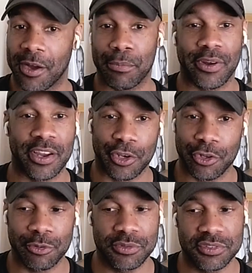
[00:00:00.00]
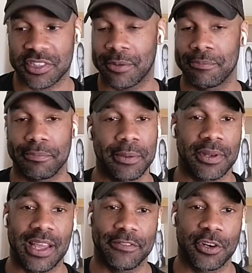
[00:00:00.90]
are brand new, some people
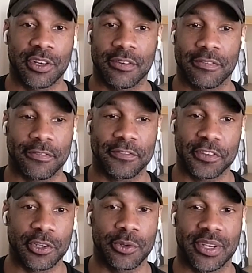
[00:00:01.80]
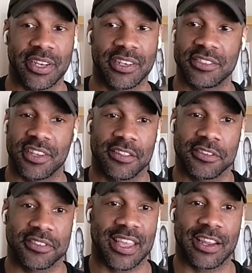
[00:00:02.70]
have heard of a few, and then there's
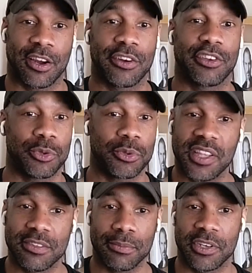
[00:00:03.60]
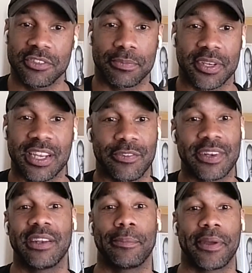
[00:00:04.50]
others that aren't used as much, but it
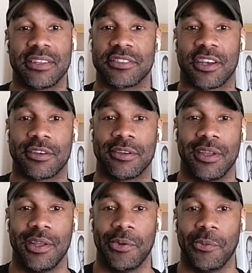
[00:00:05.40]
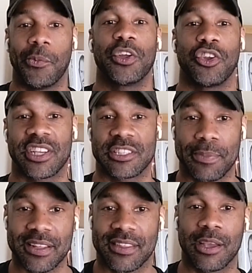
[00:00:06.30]
really depends on what you're
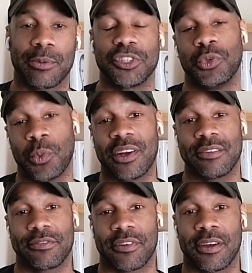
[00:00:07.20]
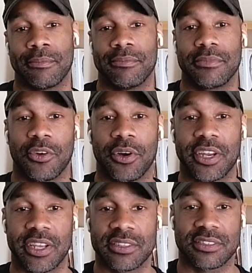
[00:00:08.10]
expecting and what you want from the
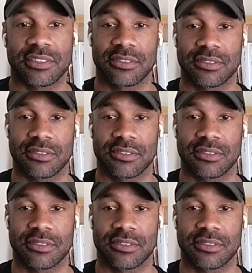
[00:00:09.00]
audience.